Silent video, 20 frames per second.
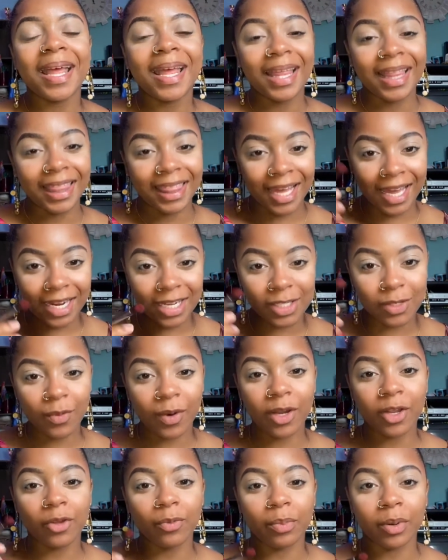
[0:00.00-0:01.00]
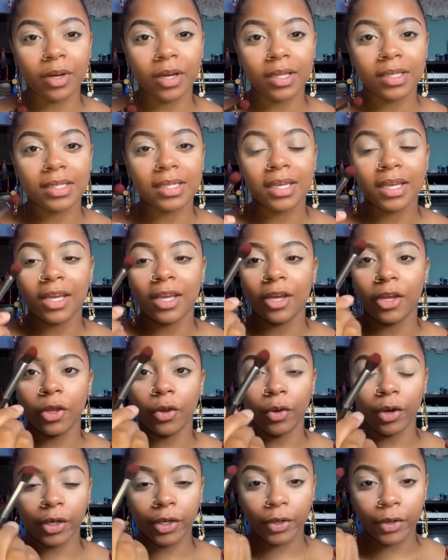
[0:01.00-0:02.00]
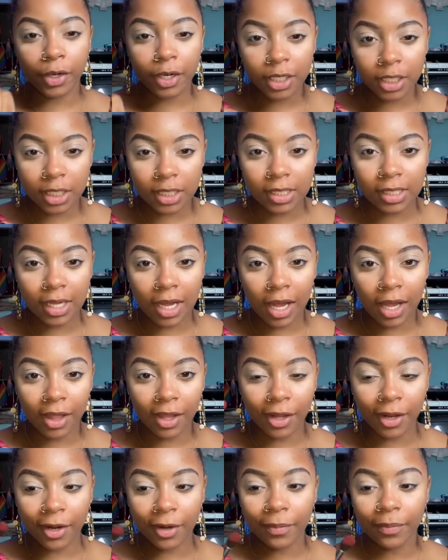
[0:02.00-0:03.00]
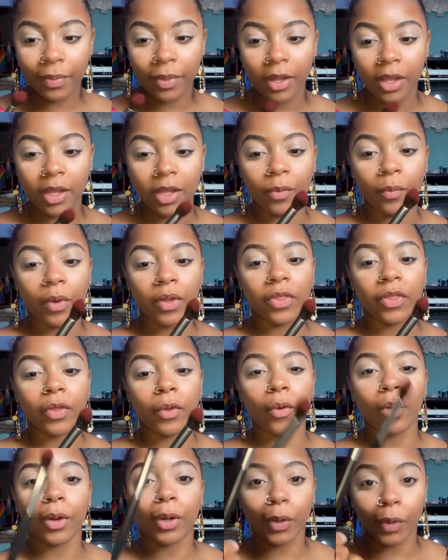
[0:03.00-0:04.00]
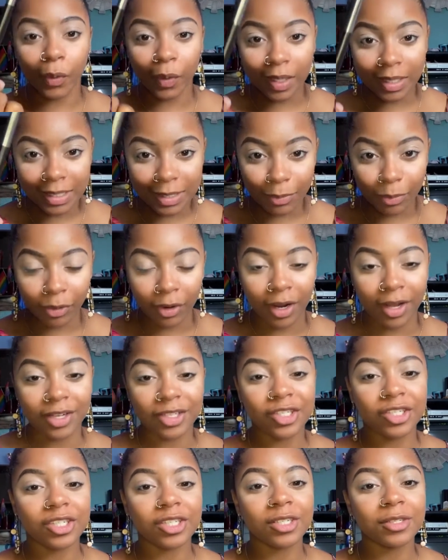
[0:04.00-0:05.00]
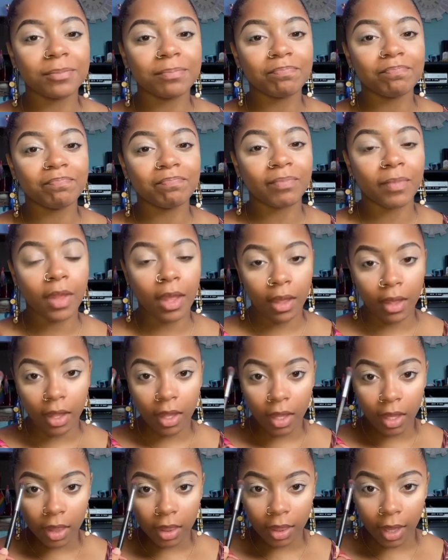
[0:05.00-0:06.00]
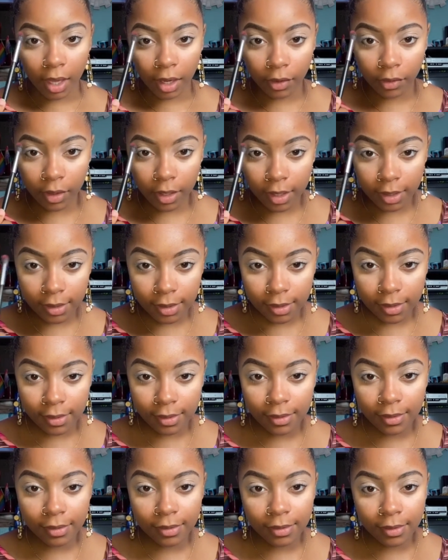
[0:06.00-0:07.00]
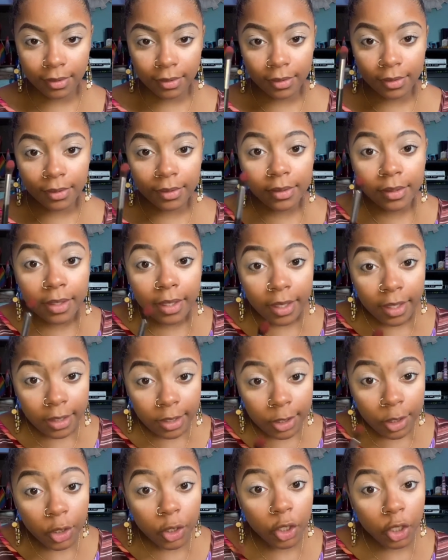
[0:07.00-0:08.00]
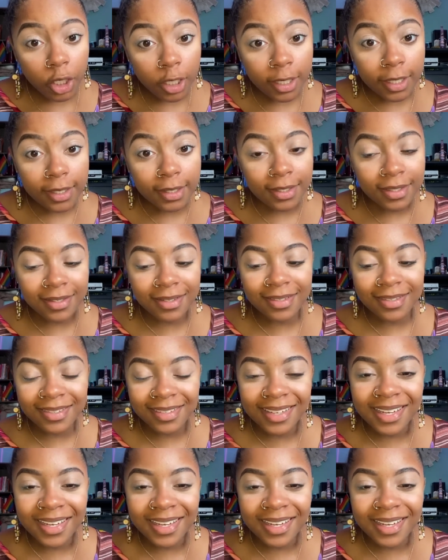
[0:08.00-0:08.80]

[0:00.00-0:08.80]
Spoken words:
That is where you put your crease color with your crease brush. That crease is your crease.